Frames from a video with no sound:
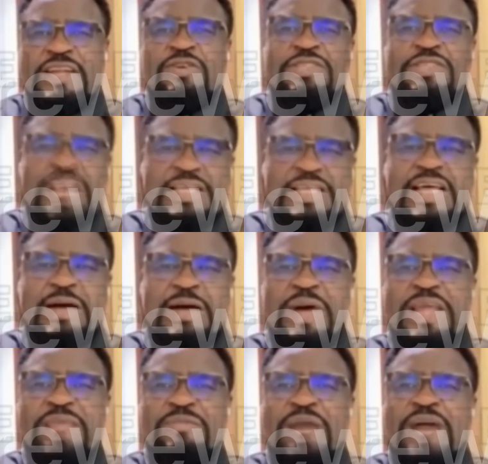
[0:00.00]
let us cast
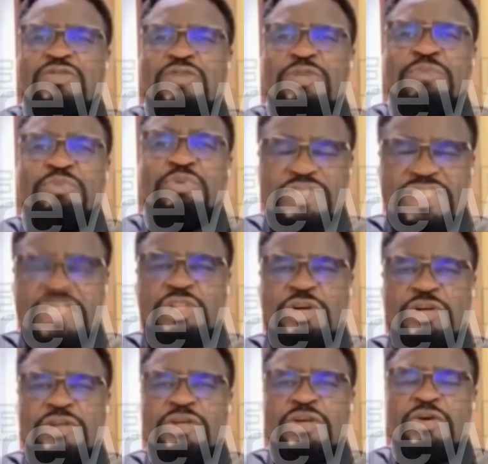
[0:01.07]
our mind back to the
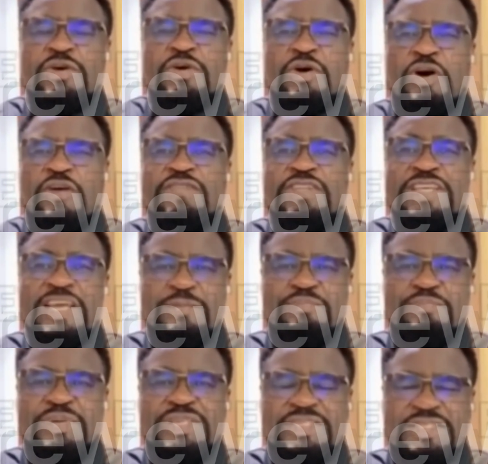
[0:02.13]
position of
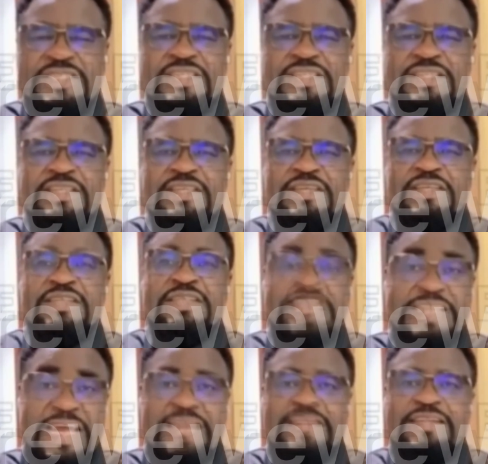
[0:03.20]
the APC
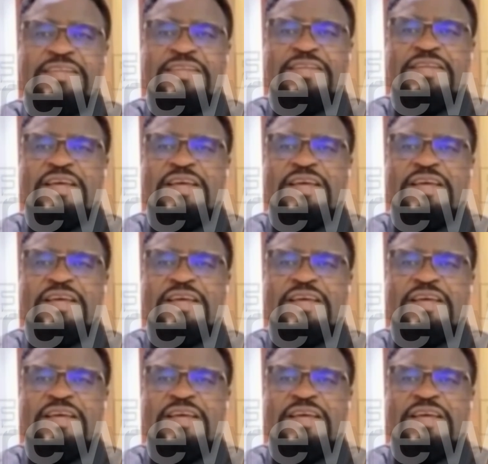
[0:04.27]
there,